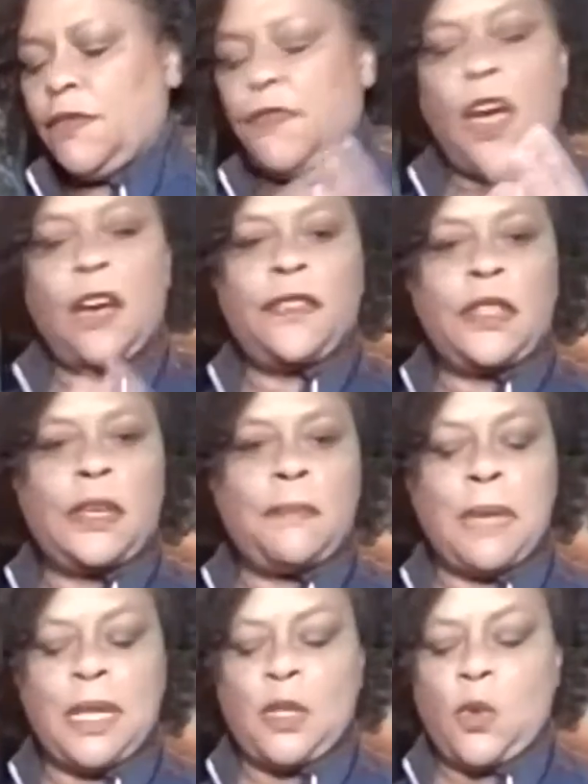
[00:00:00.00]
the
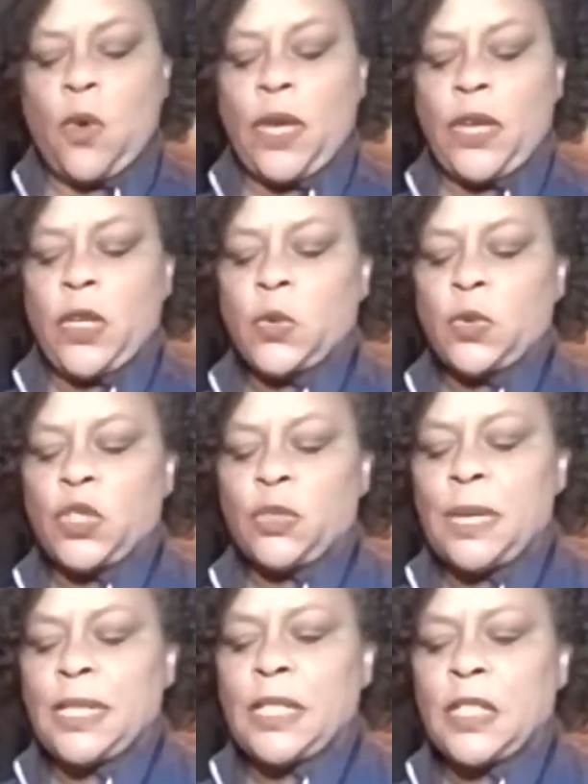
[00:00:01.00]
mint oils, which
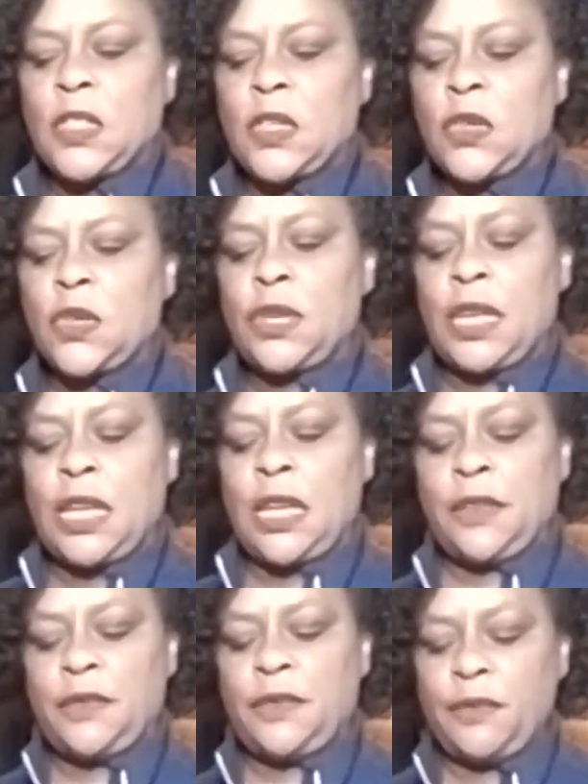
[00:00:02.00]
makes it so unique.